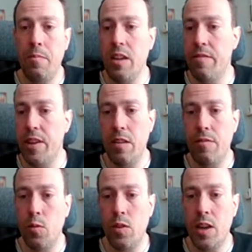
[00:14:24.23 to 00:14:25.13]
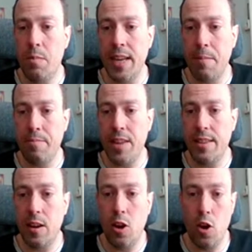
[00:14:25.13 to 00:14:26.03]
even if you keep some
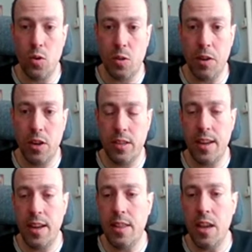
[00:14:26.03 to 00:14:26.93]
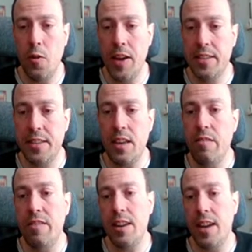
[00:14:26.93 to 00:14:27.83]
data closed, because the idea is
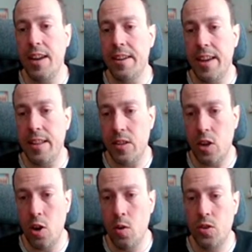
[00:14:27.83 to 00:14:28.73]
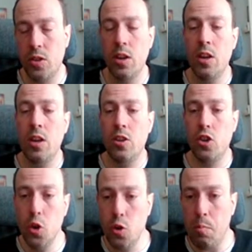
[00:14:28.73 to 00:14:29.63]
even data that is closed
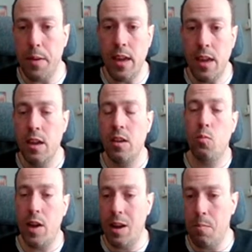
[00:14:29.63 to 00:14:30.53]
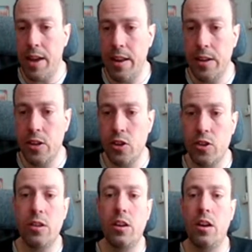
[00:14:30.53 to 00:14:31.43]
should be well managed,